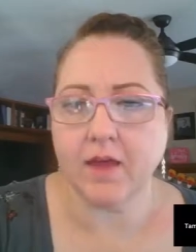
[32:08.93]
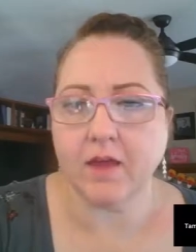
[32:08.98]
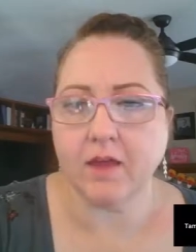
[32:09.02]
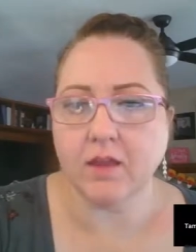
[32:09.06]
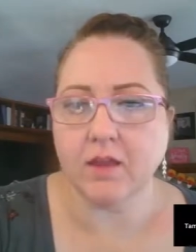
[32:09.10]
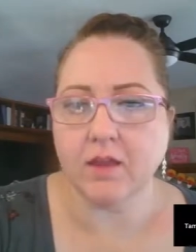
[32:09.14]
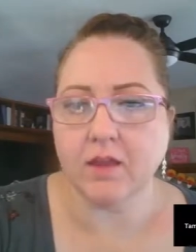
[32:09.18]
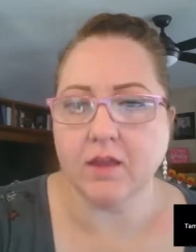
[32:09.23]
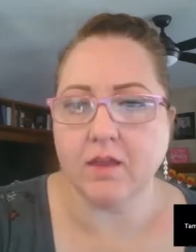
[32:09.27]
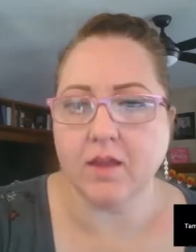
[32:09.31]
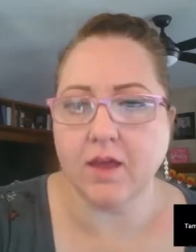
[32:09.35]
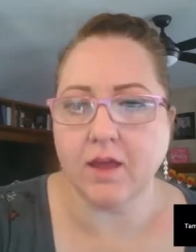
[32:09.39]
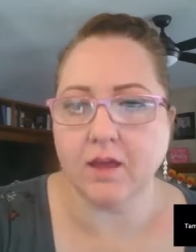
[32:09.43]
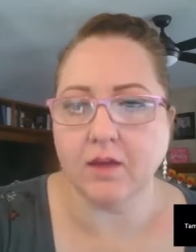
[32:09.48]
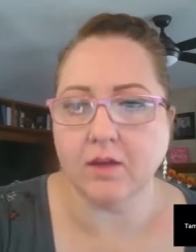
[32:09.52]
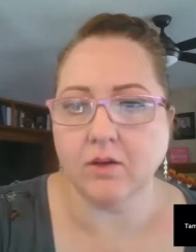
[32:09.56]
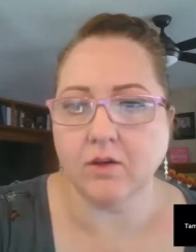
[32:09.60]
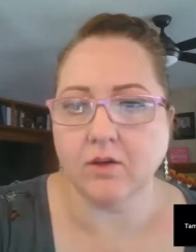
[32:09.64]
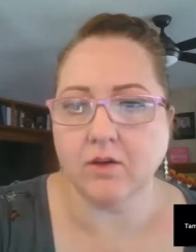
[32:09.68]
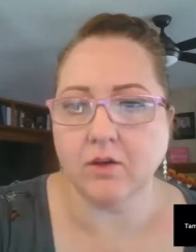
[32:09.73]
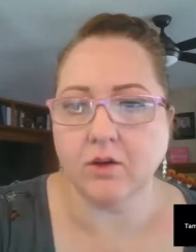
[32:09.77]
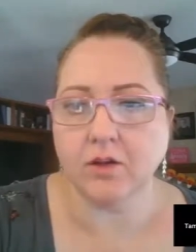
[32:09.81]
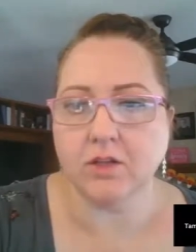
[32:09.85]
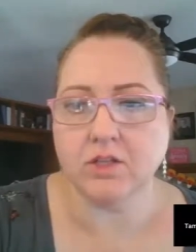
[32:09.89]
that
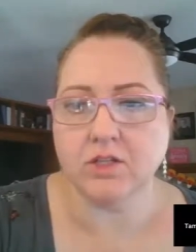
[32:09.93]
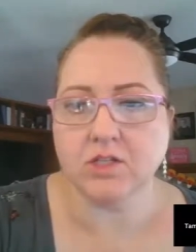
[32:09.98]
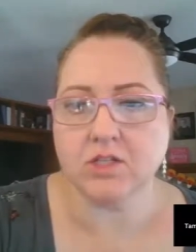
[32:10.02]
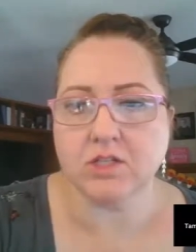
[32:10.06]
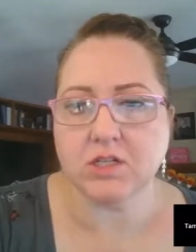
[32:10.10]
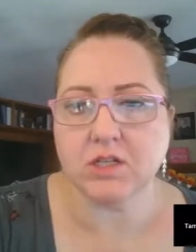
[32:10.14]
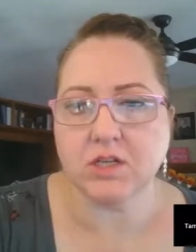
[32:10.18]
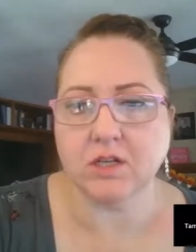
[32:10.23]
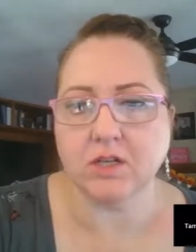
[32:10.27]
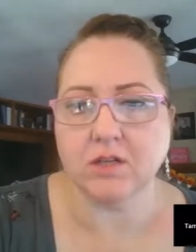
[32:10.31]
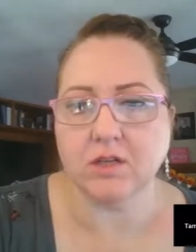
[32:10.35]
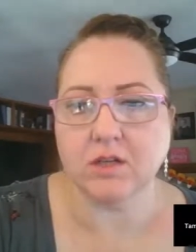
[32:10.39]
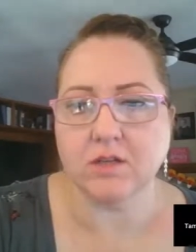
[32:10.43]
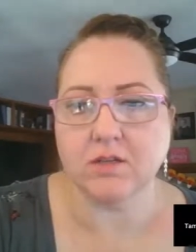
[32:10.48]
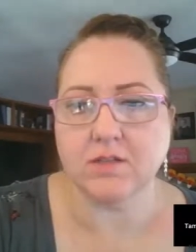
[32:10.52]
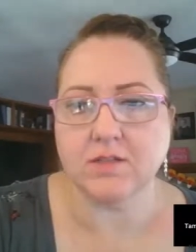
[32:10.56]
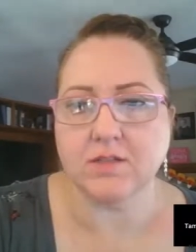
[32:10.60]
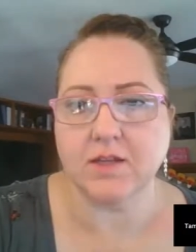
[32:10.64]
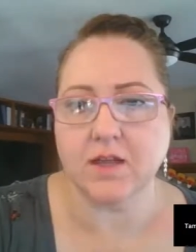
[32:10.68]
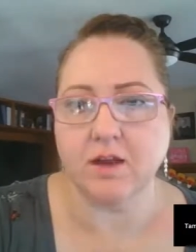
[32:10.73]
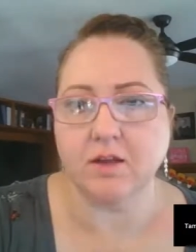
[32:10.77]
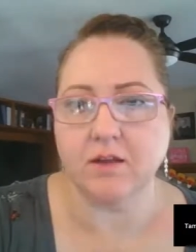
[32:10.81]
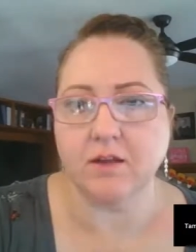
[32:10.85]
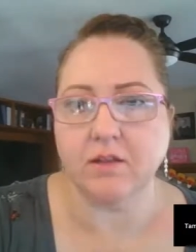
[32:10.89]
grid sheet is
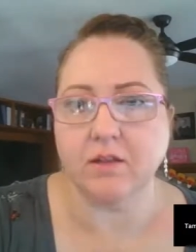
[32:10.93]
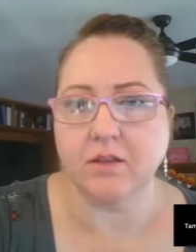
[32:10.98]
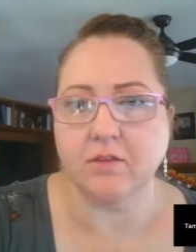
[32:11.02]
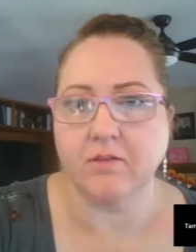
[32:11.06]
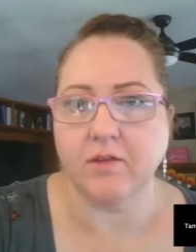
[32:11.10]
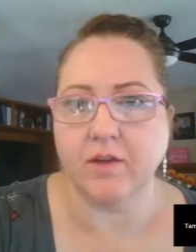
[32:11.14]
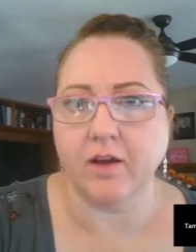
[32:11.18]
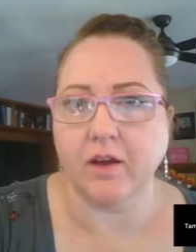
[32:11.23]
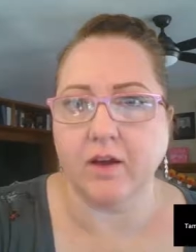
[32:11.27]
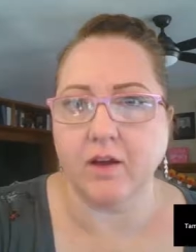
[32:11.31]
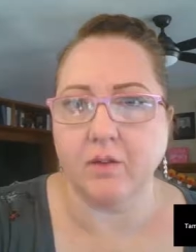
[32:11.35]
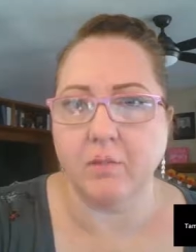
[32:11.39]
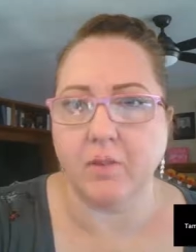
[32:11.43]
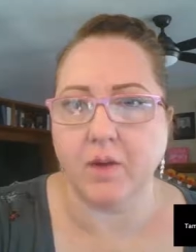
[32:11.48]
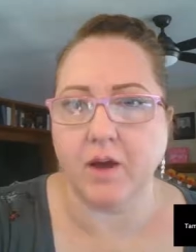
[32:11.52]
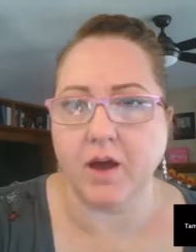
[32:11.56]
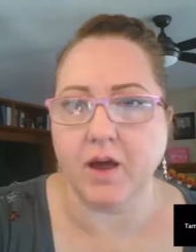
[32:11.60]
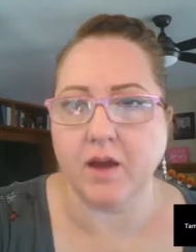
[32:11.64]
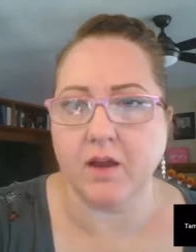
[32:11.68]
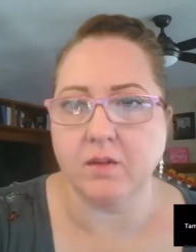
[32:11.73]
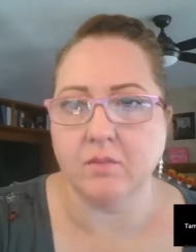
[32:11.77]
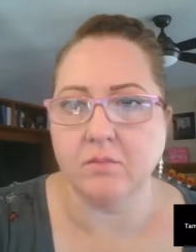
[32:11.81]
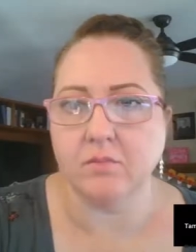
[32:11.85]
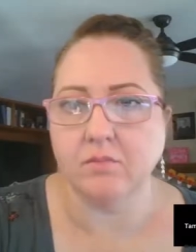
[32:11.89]
down at the very
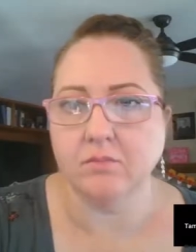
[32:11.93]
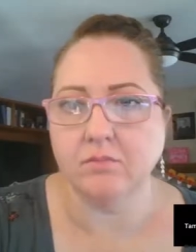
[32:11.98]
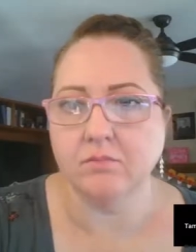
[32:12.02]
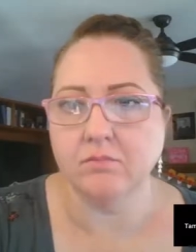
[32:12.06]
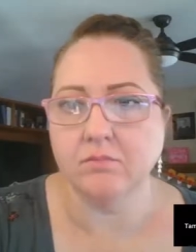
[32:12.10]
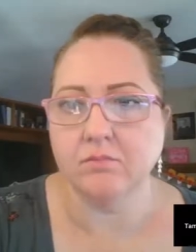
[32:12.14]
bottom.